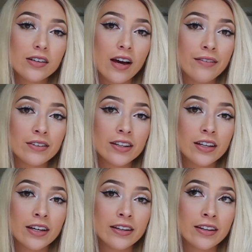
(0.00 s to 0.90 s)

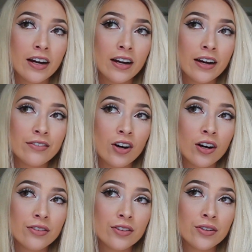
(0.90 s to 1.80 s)
Everything that I've
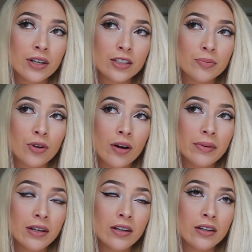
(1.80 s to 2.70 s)
gone through has brought
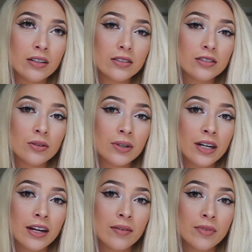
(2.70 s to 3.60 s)
me to where
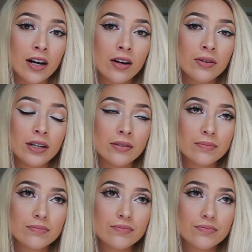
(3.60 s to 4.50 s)
I am now, and
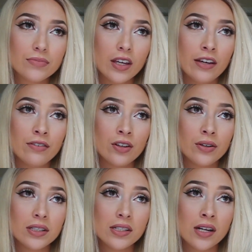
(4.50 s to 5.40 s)
even though
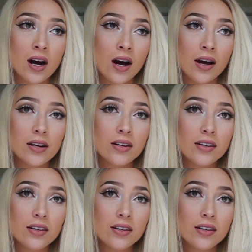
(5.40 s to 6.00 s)
it's not